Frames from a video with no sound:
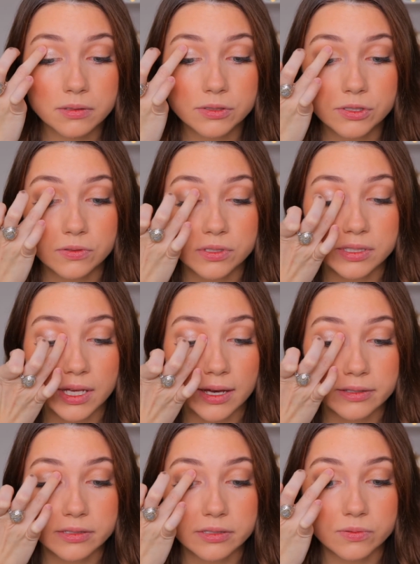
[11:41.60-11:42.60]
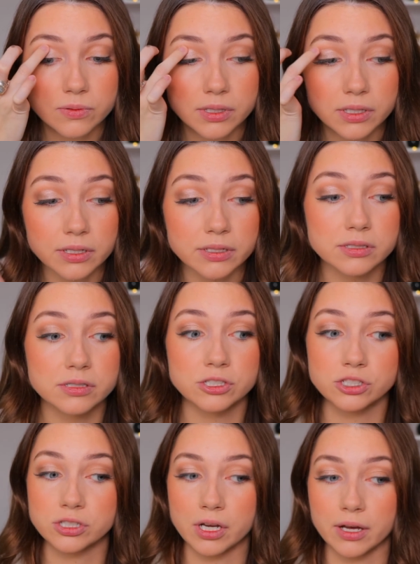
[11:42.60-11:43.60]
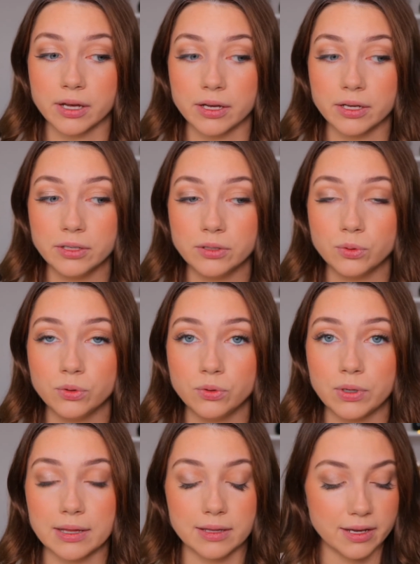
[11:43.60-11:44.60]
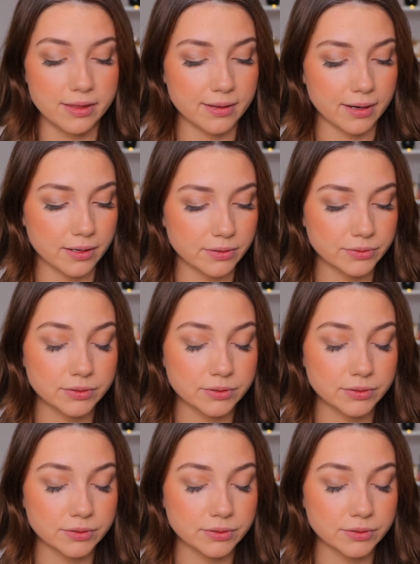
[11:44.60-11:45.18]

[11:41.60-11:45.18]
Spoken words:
So it just adds this really nice shine. Oh, I like that.